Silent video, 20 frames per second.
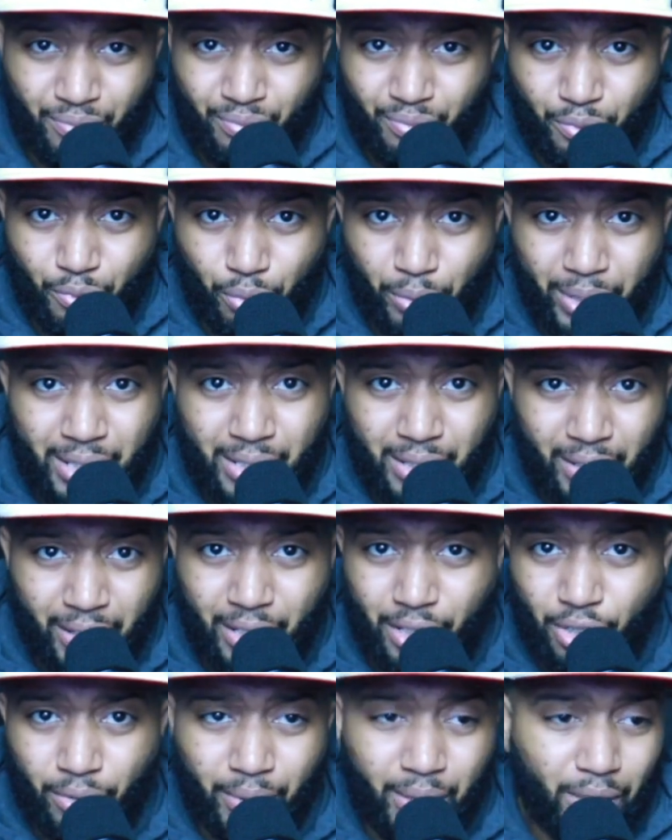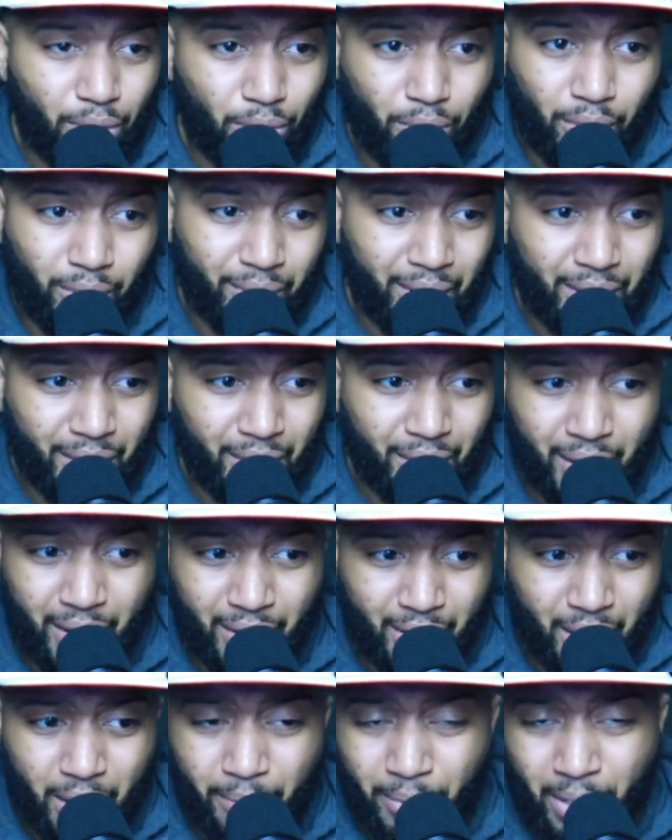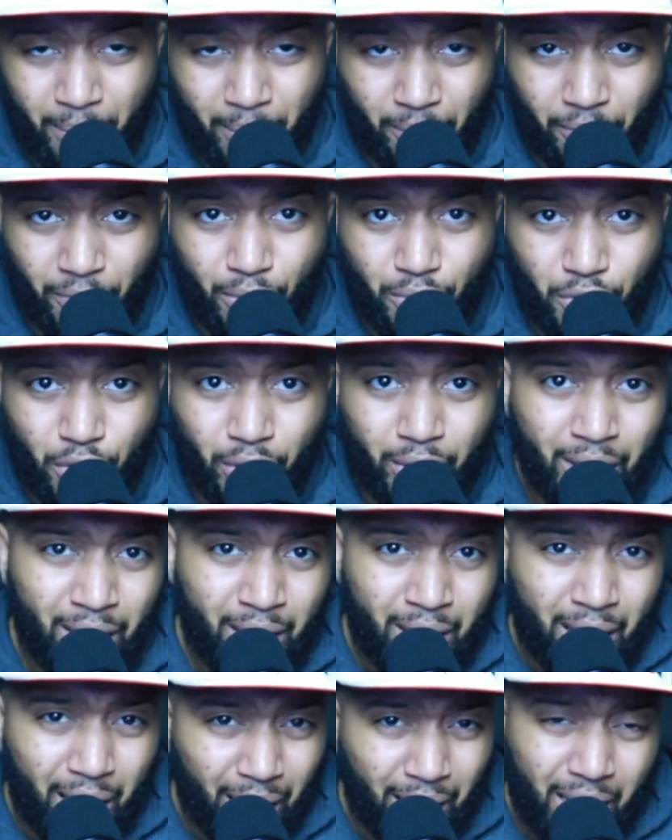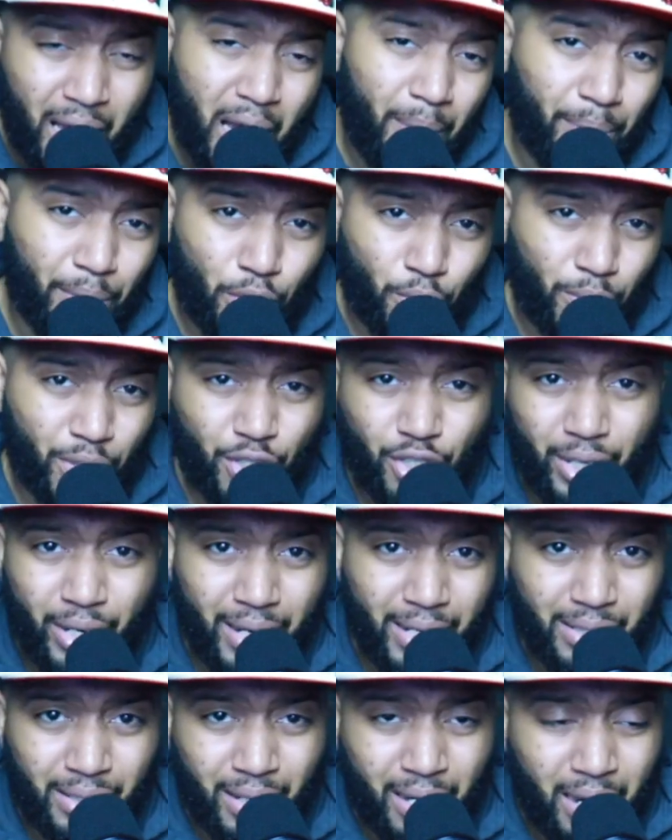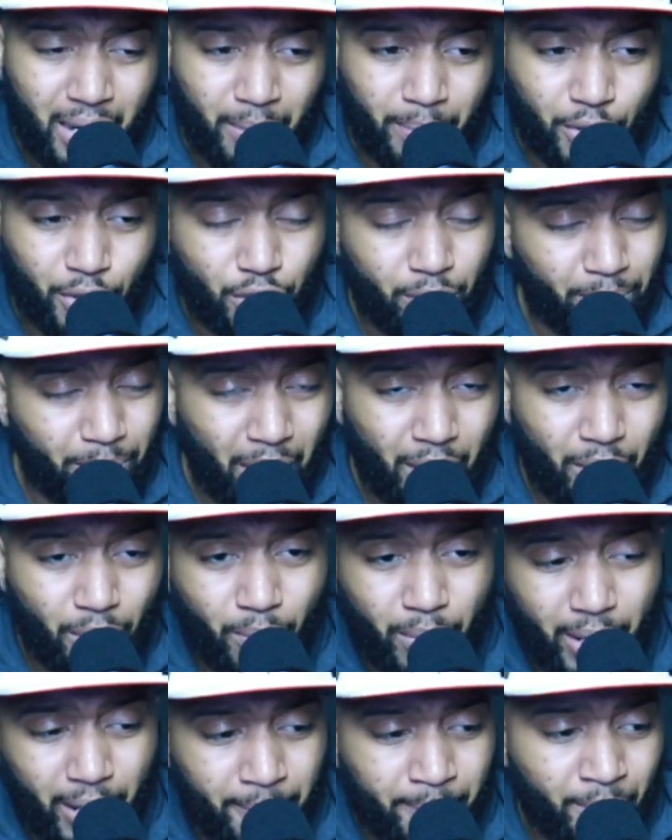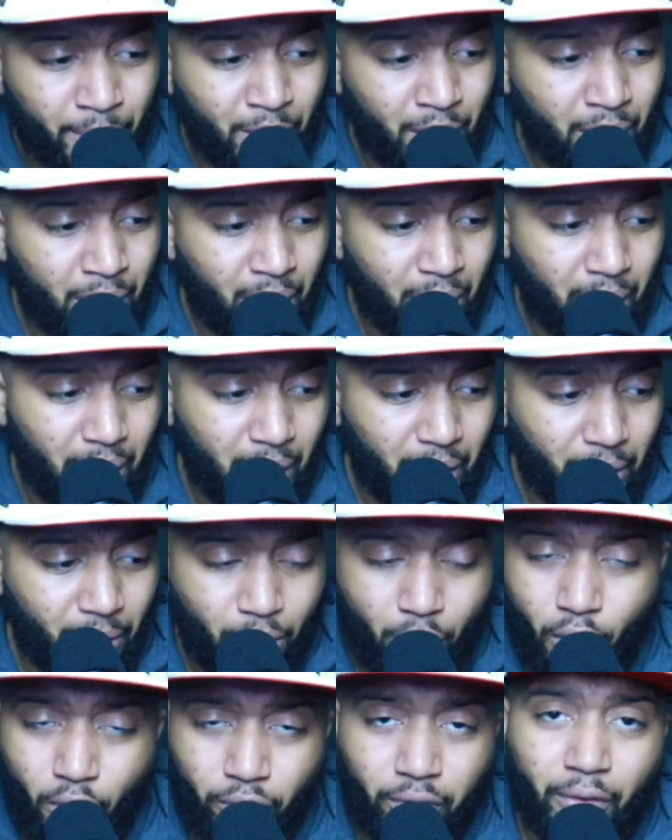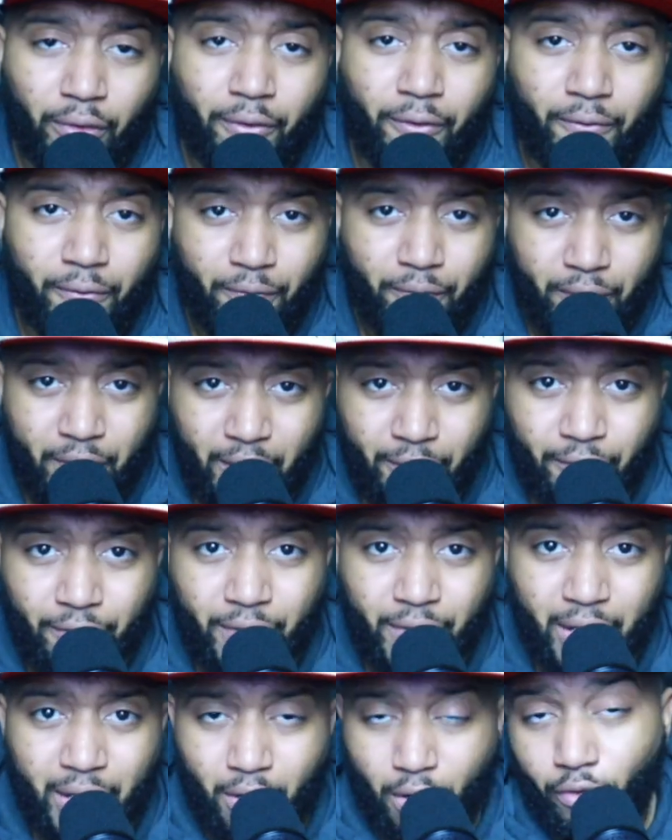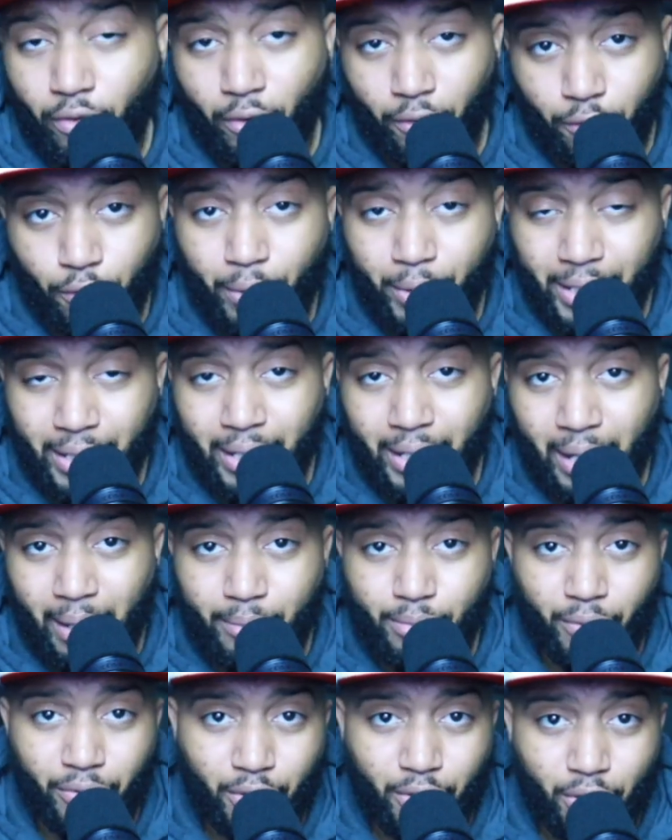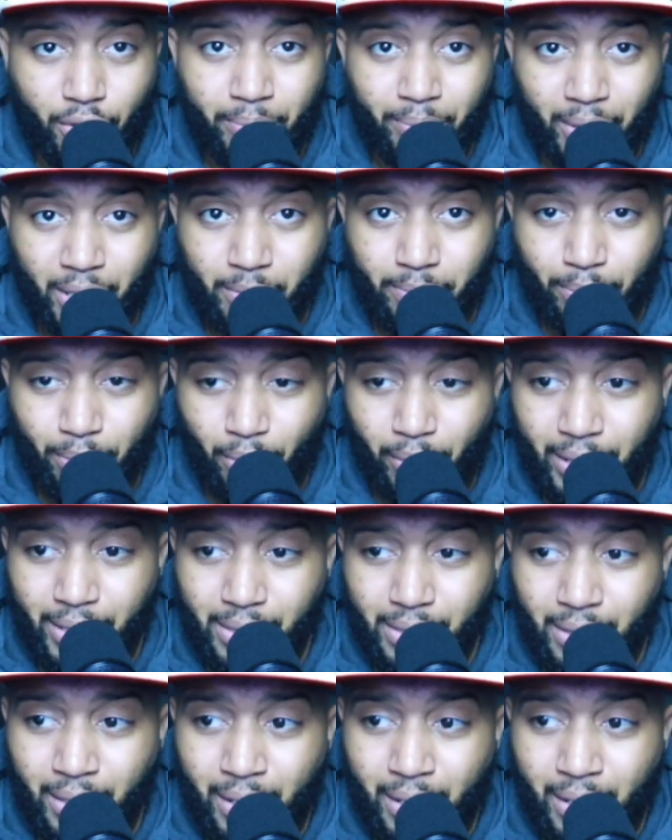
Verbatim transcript: recent history or in in upcoming future accomplish what Shai has accomplished. By the way, uh, over 50 over 40 games with 30 plus points.